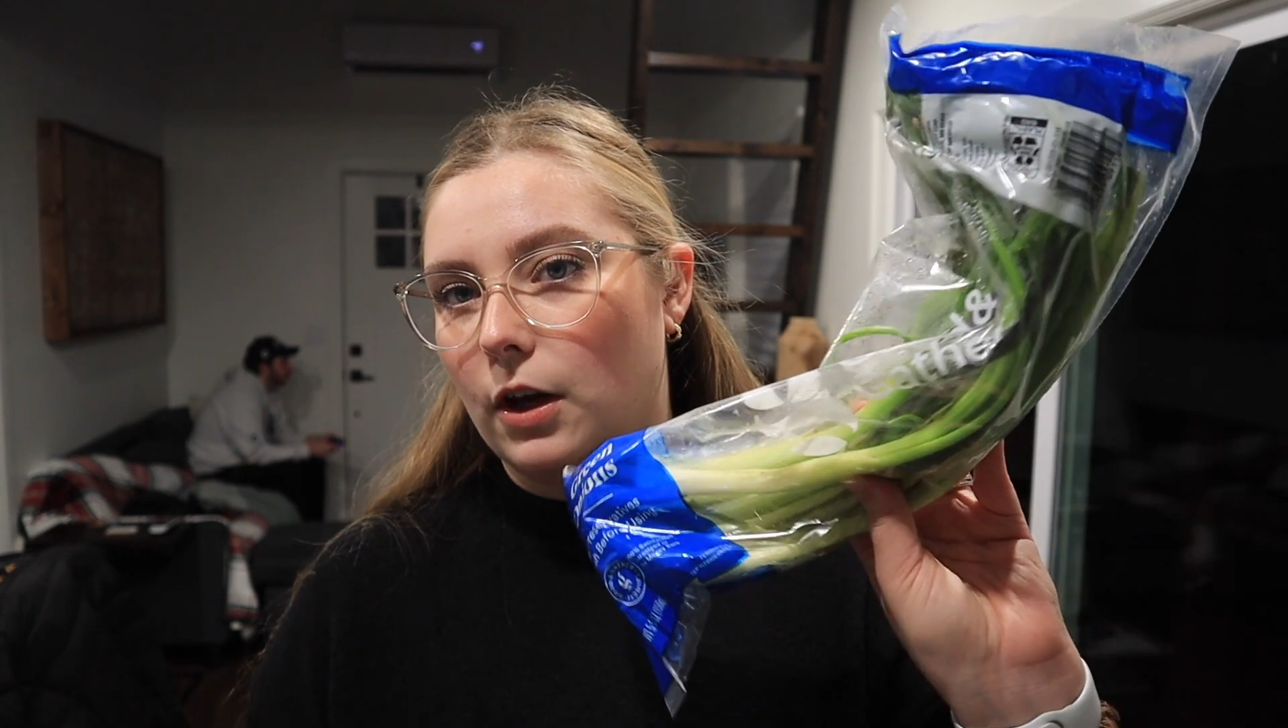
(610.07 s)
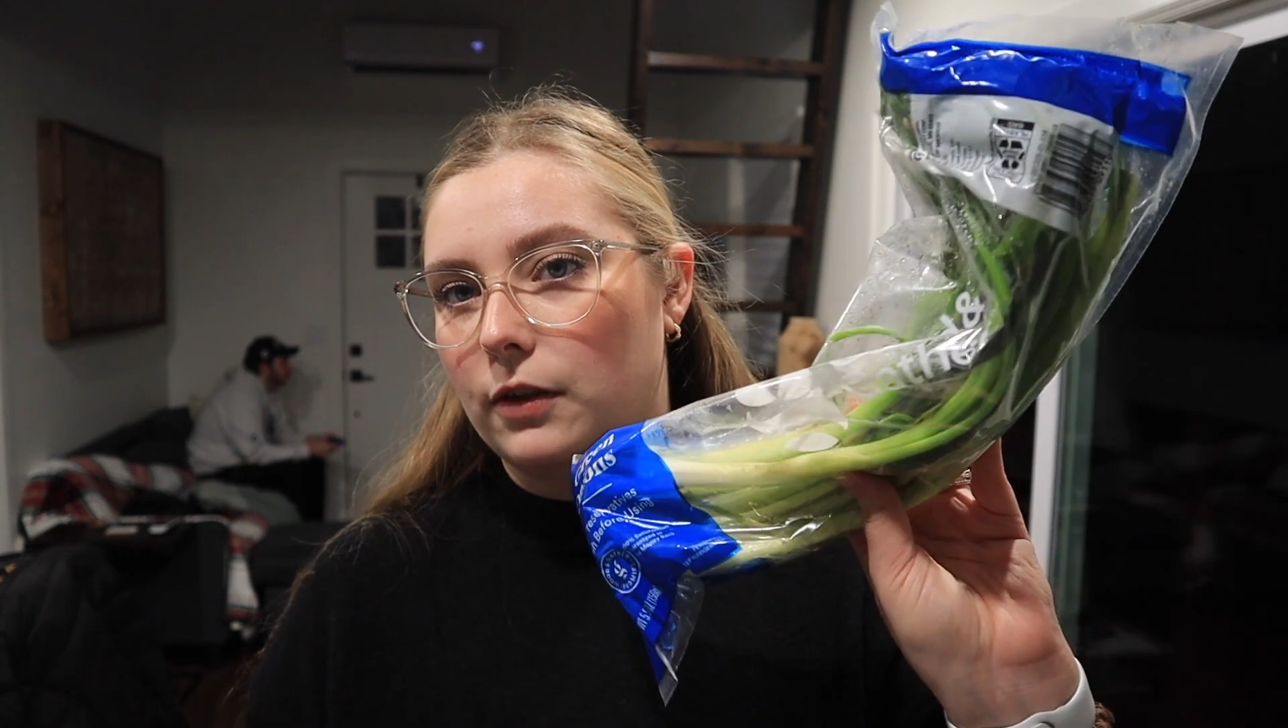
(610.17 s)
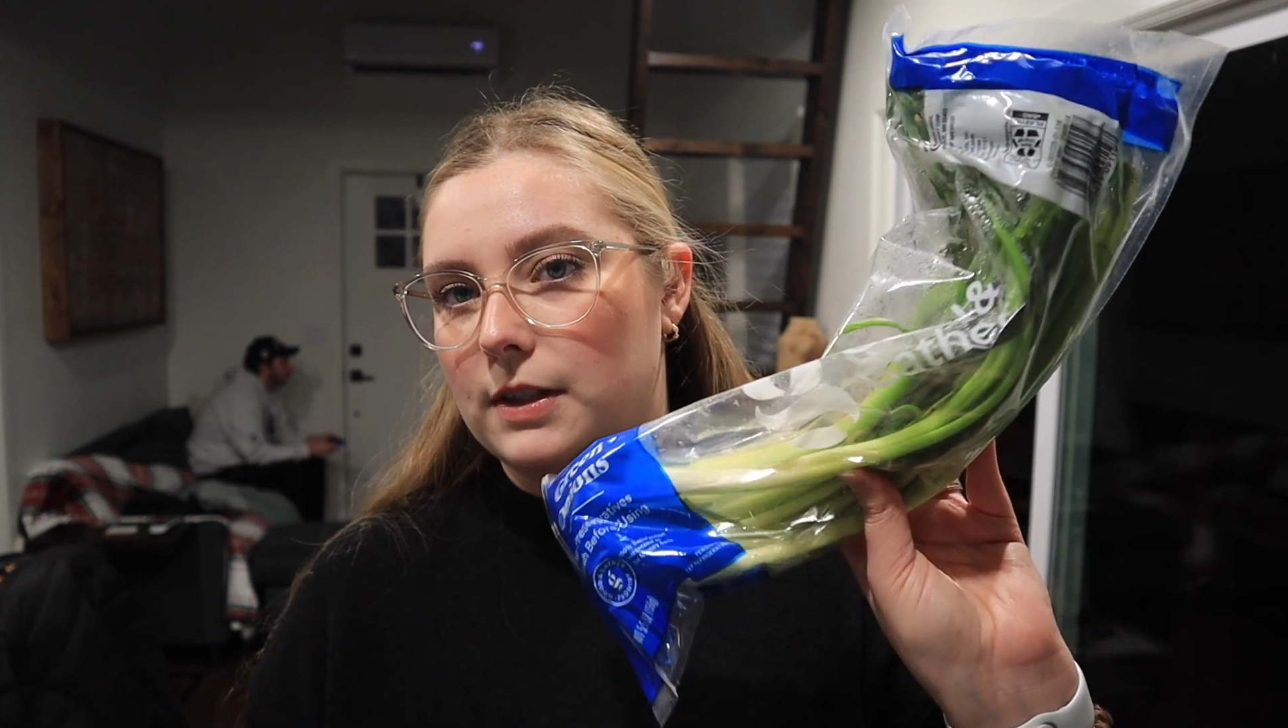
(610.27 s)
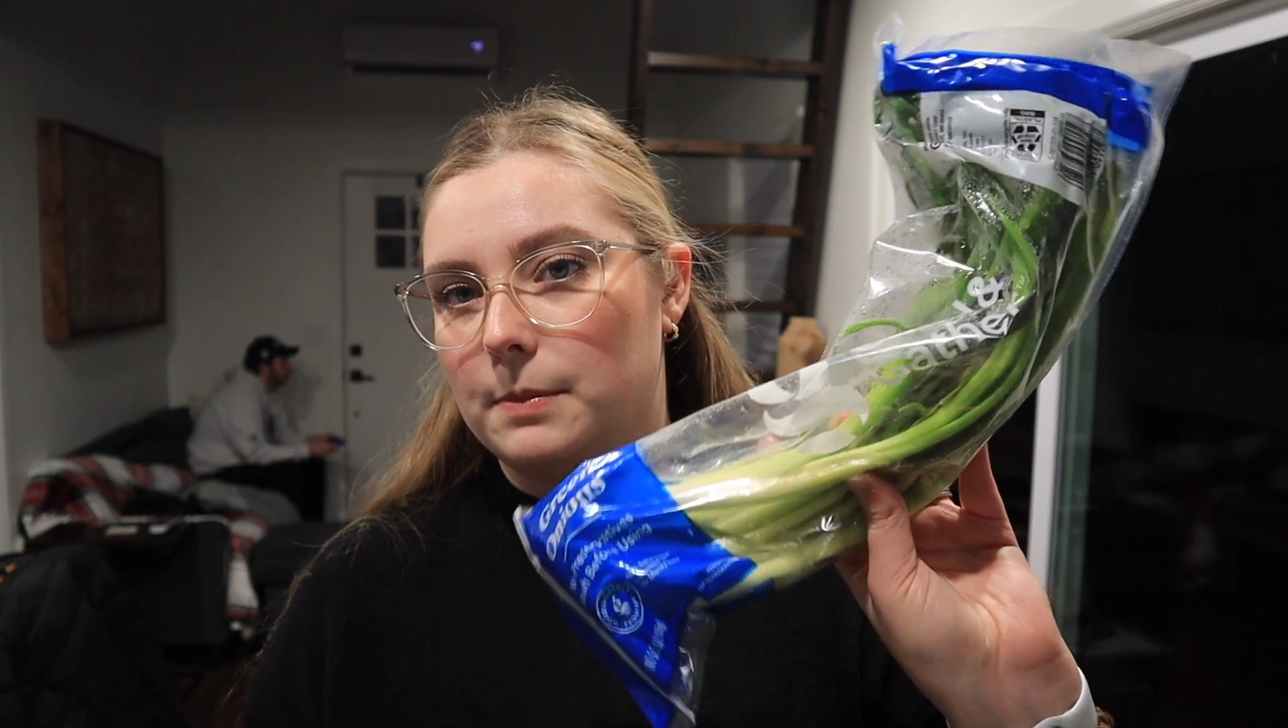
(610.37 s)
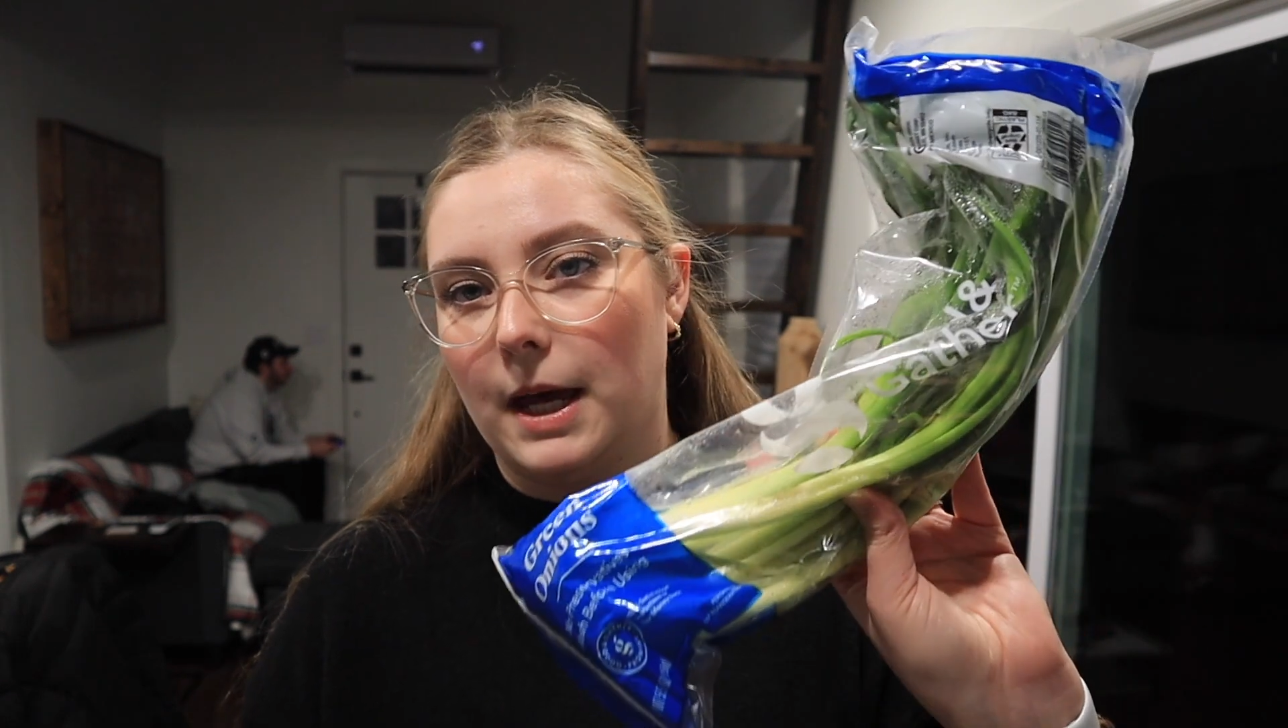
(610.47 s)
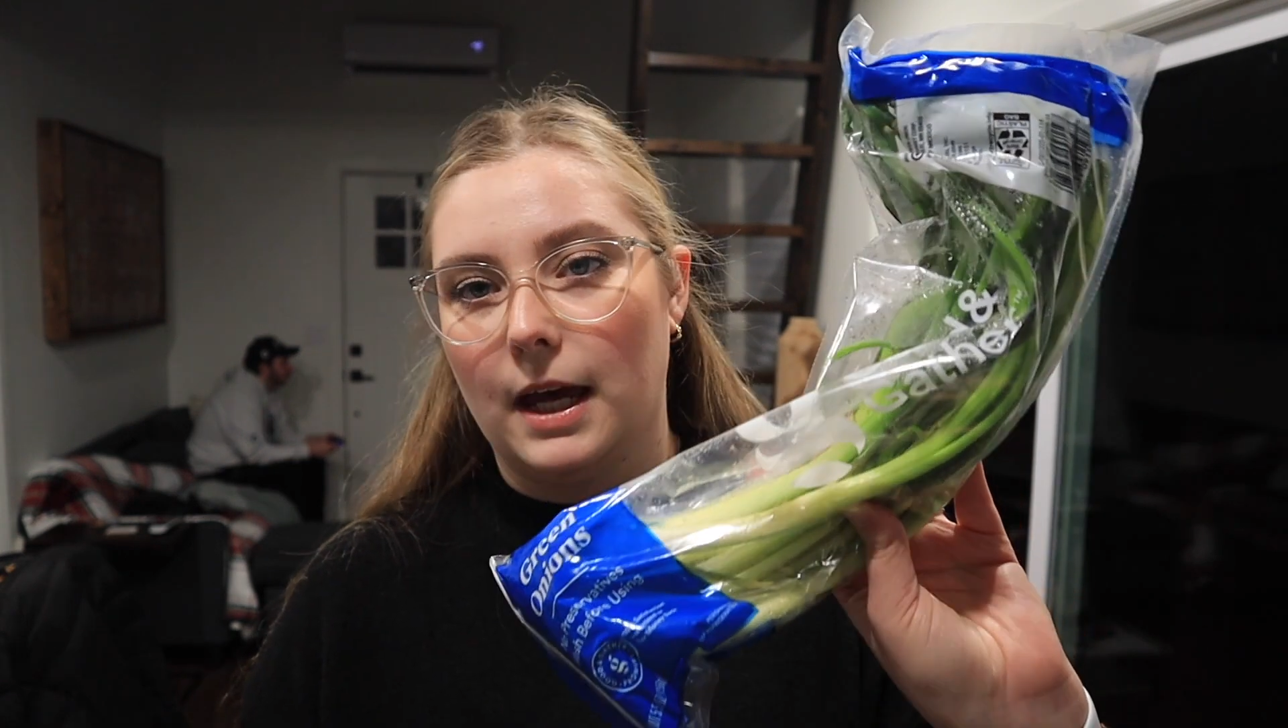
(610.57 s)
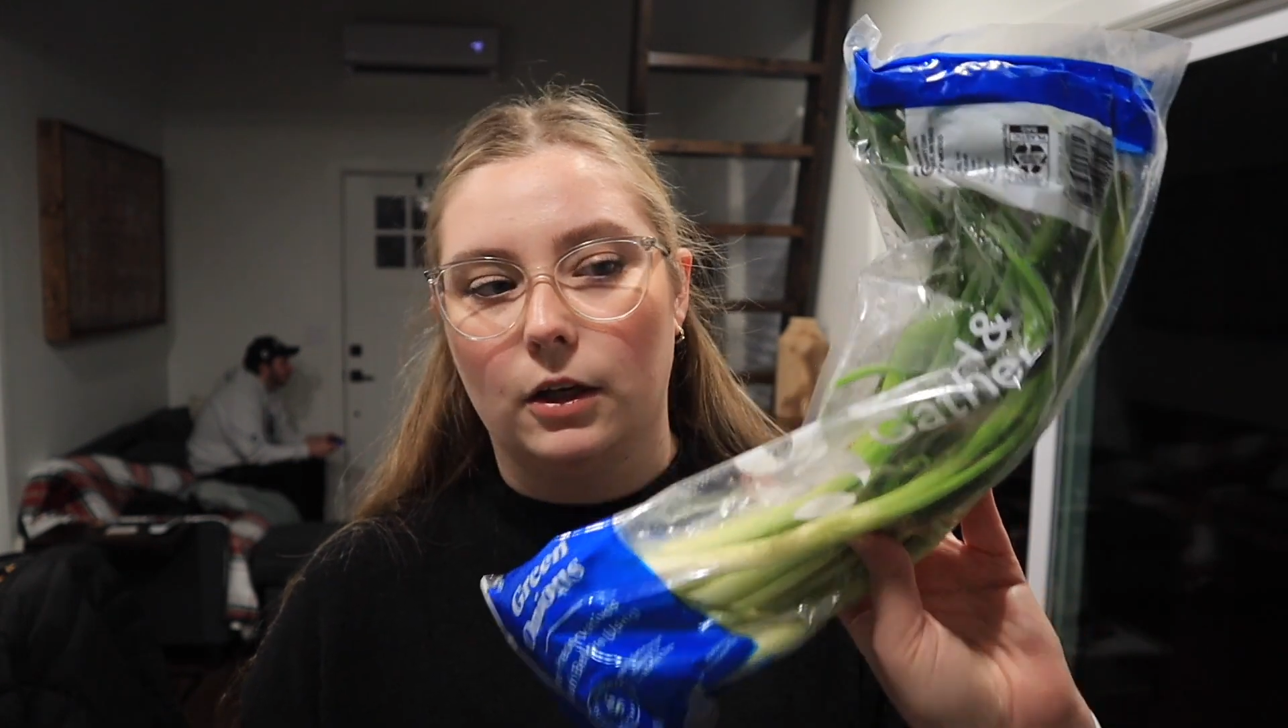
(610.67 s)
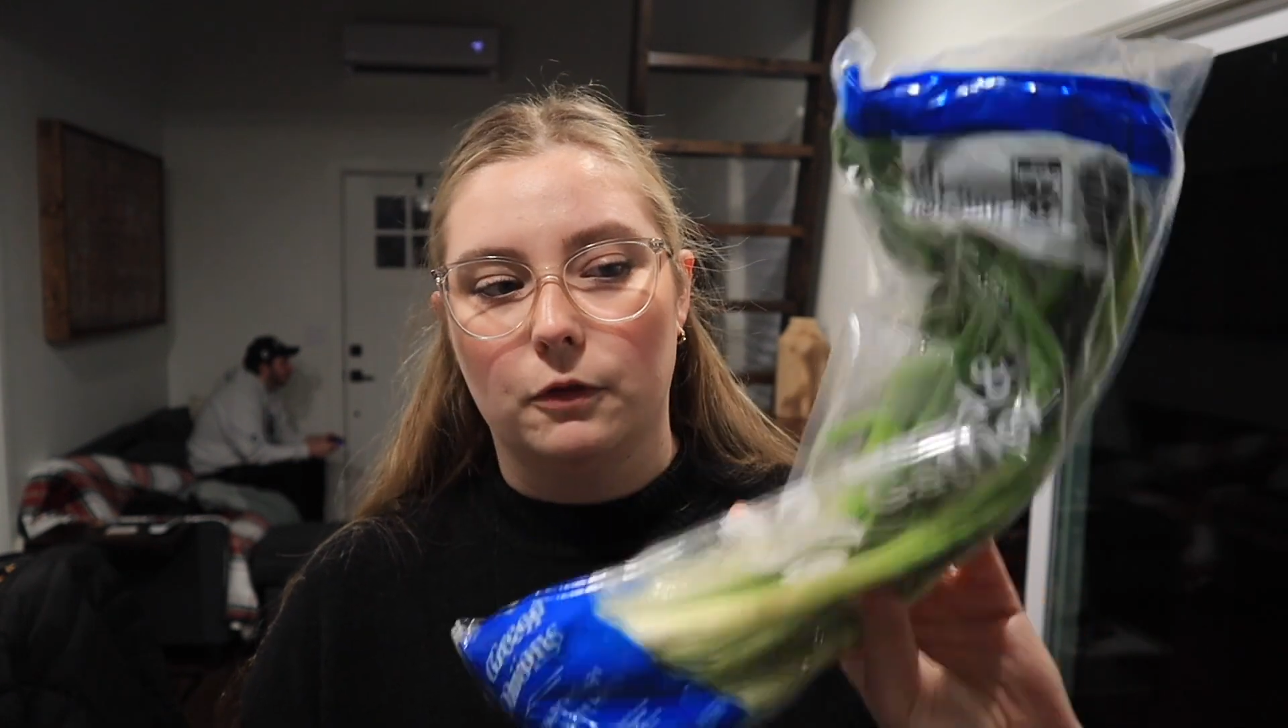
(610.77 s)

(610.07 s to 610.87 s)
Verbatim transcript: got this bag